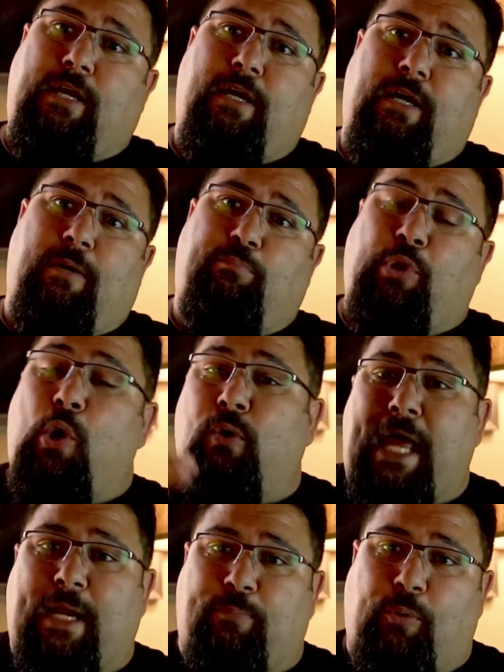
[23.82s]
uh,
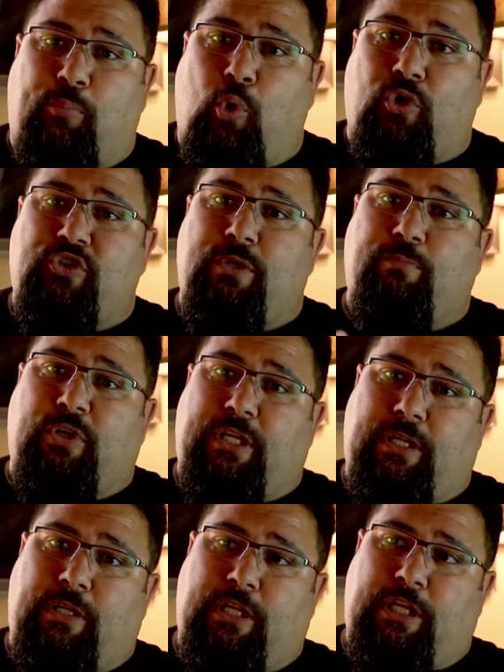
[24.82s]
blown out of proportion, but
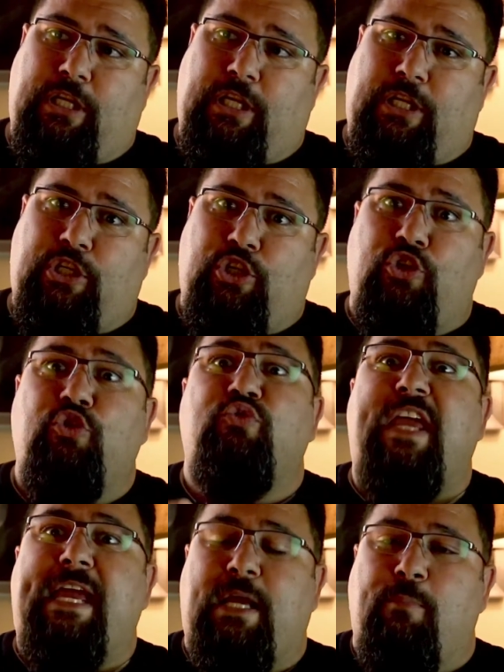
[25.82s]
it, you
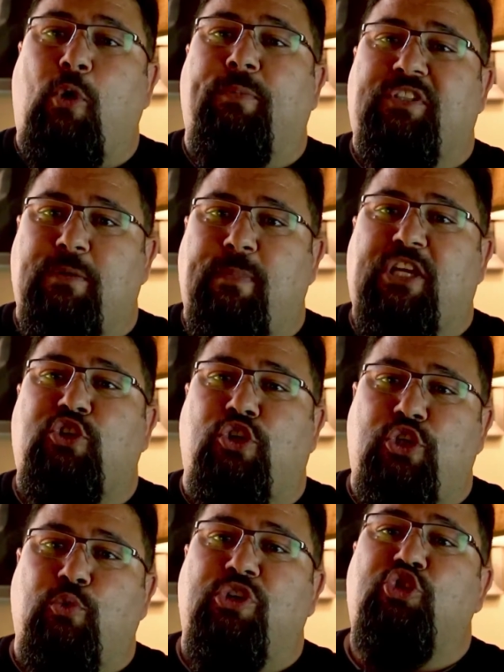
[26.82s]
take a moment to make sure
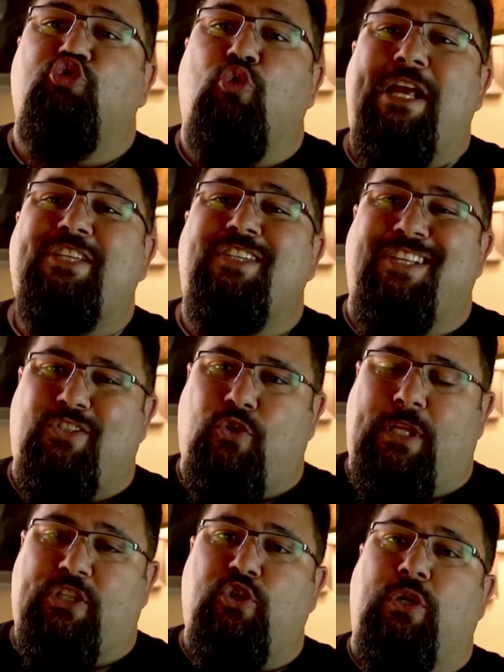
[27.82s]
you address it so
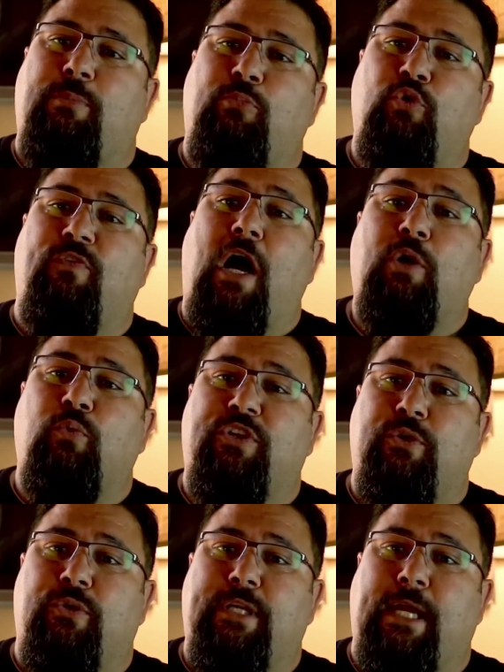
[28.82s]
that you can move on
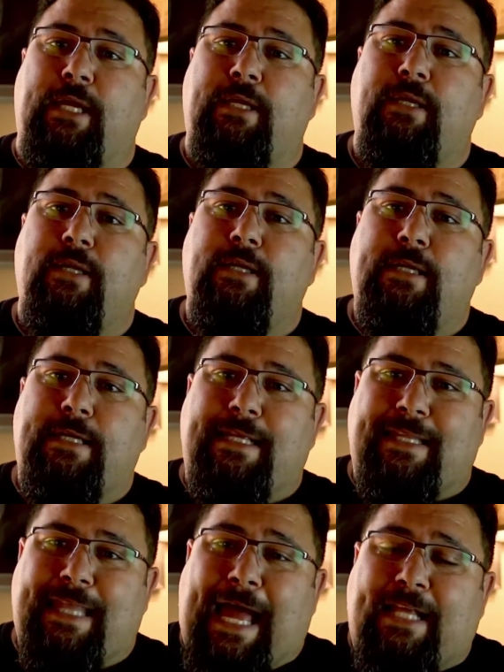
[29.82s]
with your day.
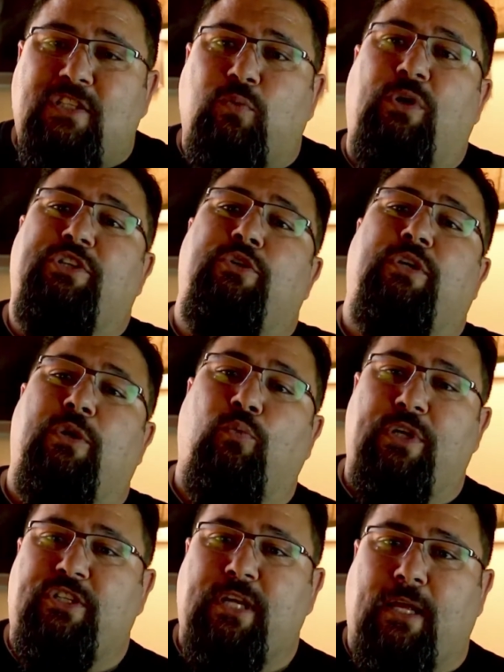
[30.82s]
That's when you can
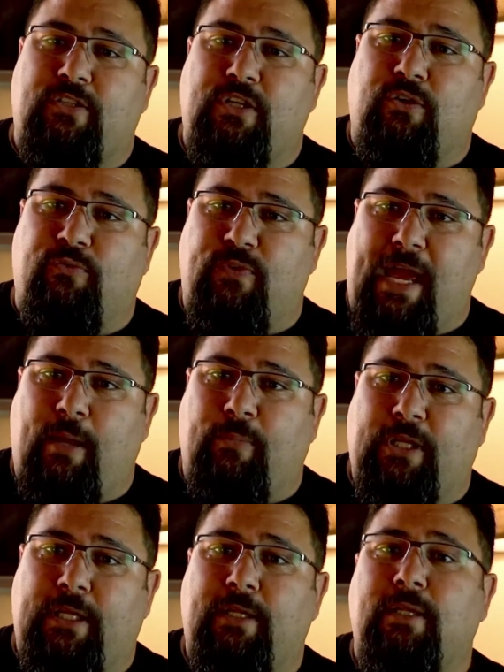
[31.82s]
reach out to your
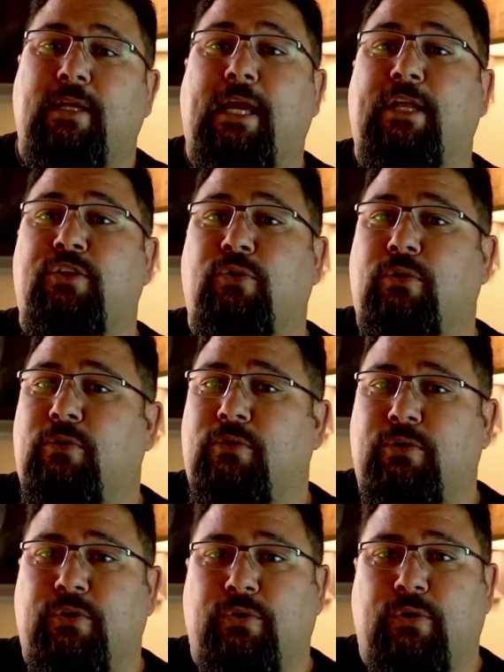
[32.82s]
family and
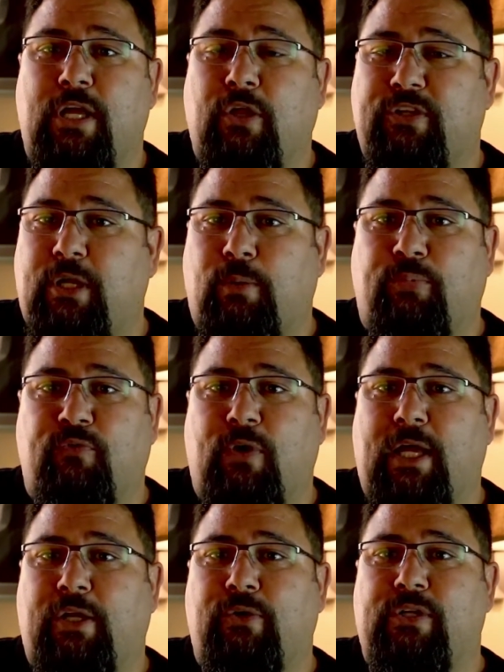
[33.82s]
your your healthcare
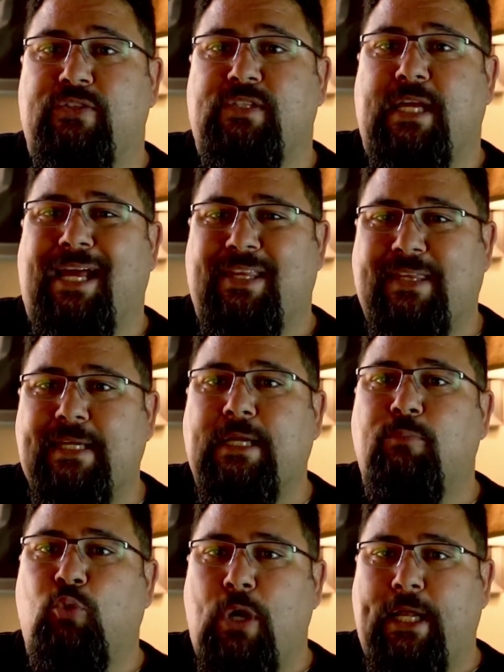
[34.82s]
provider and say, "I think
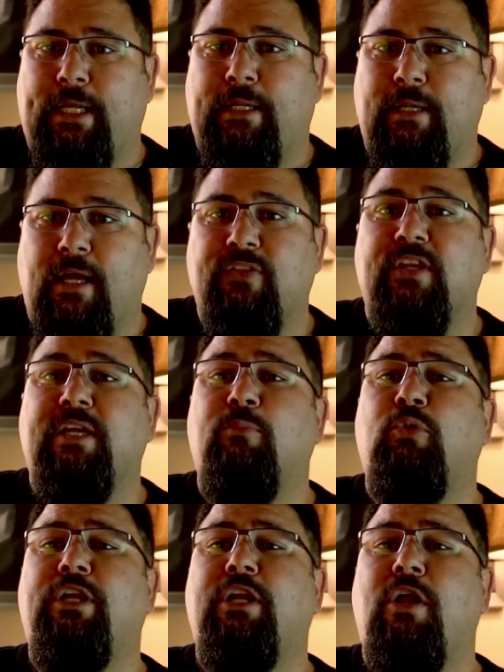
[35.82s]
I'm ready. I think
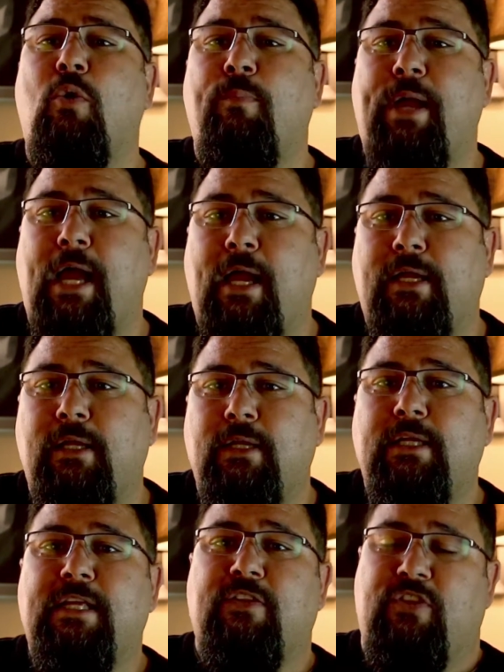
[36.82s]
I'm ready to go back.
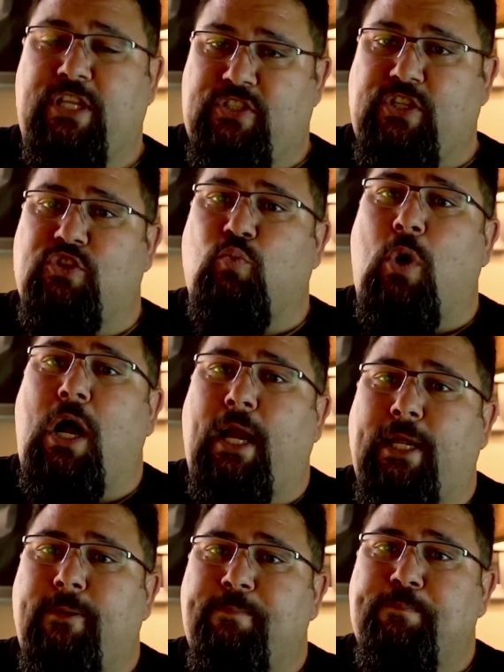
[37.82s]
This is
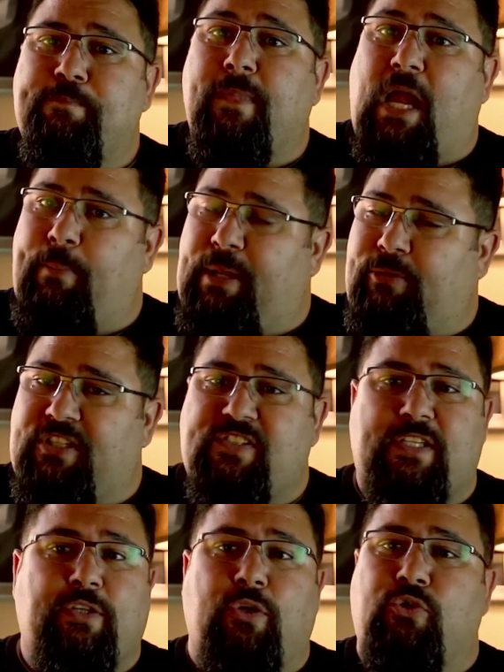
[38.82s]
why." I'm able to
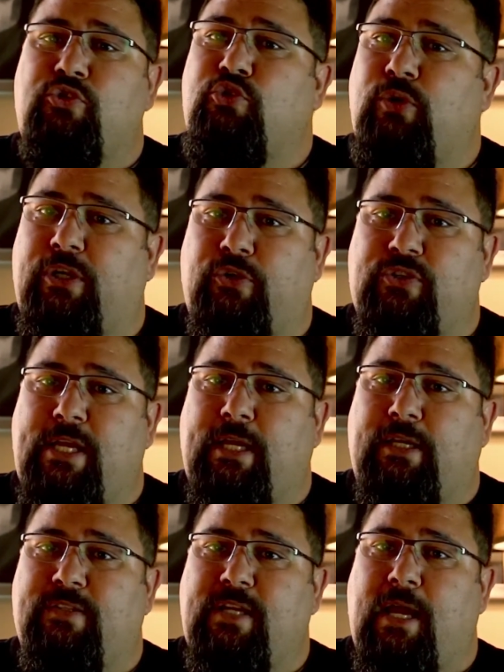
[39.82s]
see those triggers
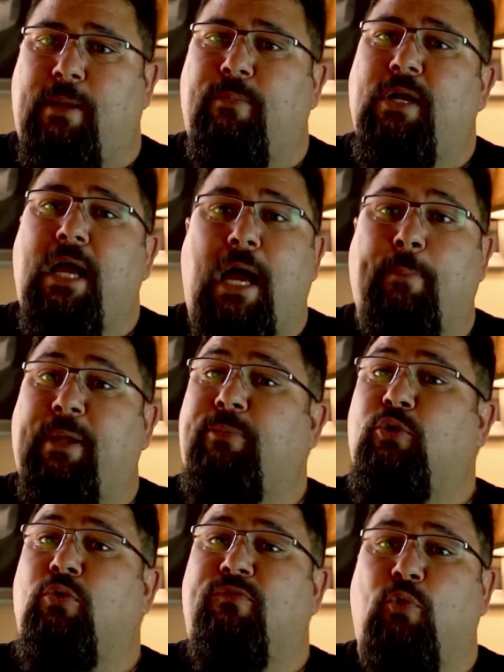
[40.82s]
ahead of time. I'm
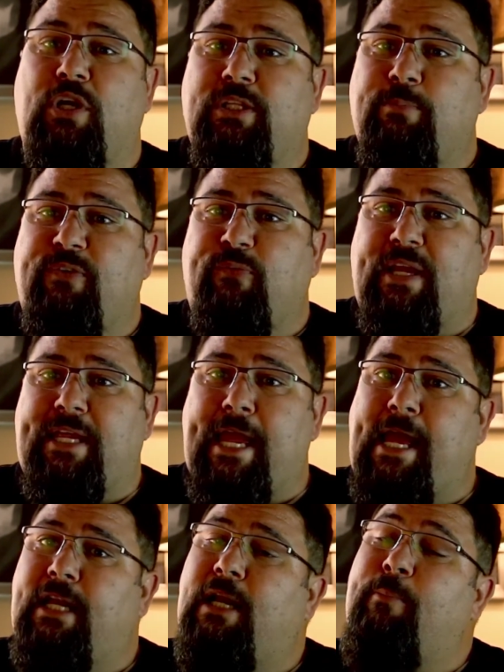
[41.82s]
able to avoid them if I
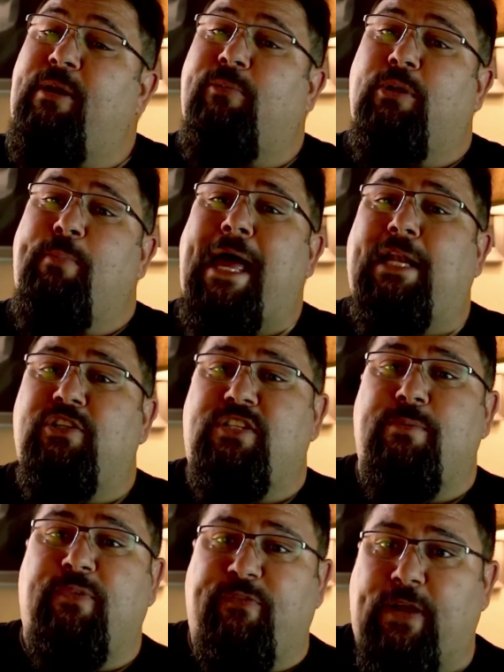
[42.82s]
can, and I'm able to manage
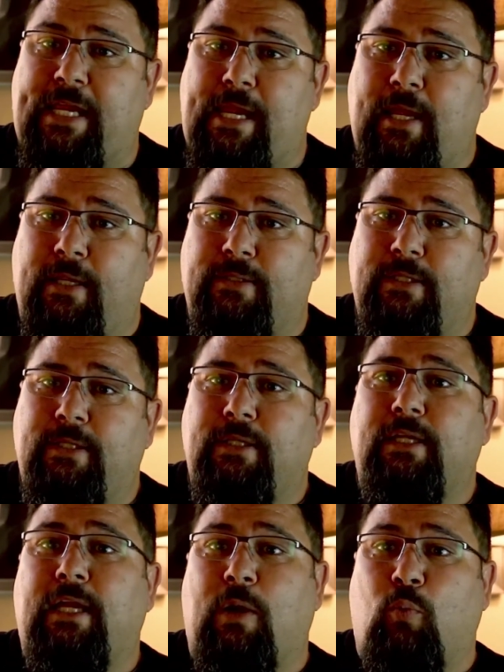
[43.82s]
them if I can.
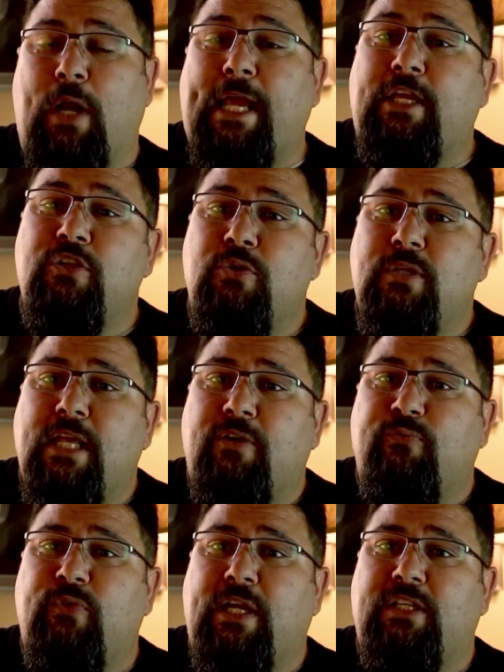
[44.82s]
And when I can do that
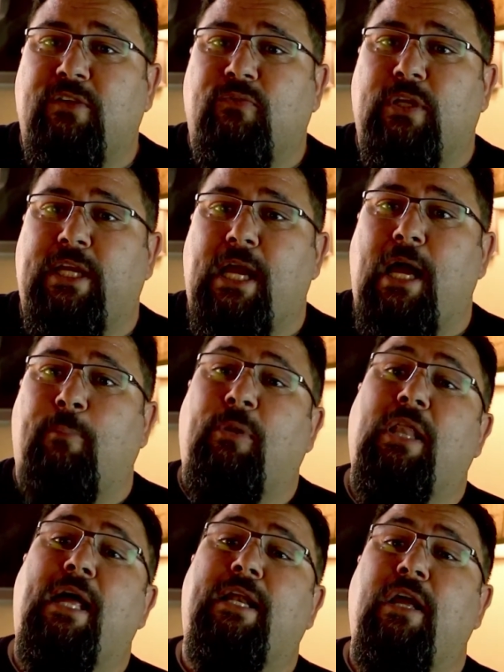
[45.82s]
effectively, I'm
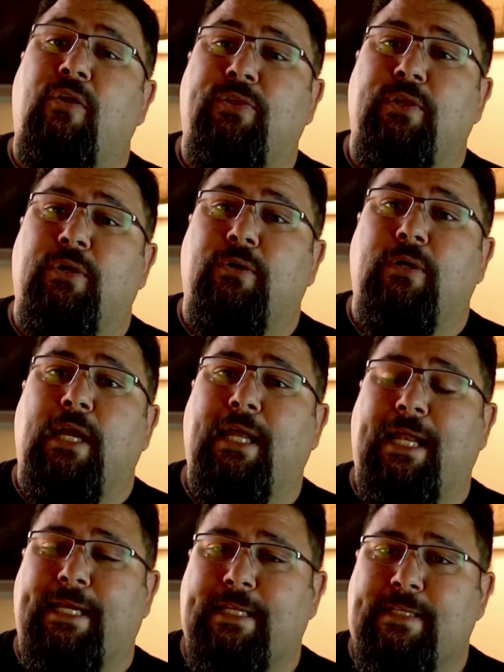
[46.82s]
a lot healthier
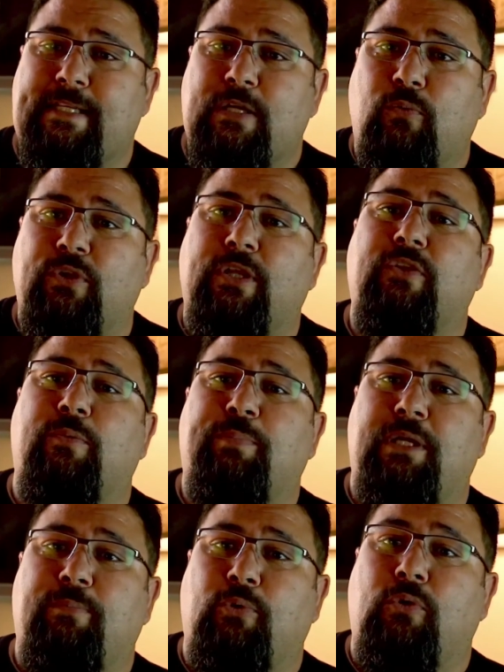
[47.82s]
and I can deal with other
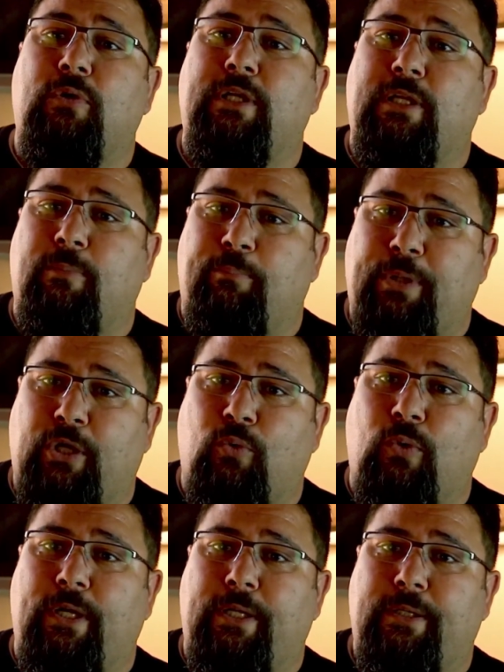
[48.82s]
people in a better
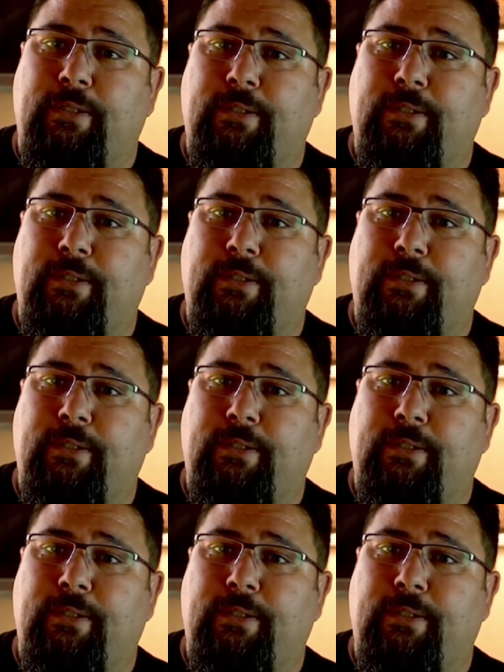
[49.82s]
way.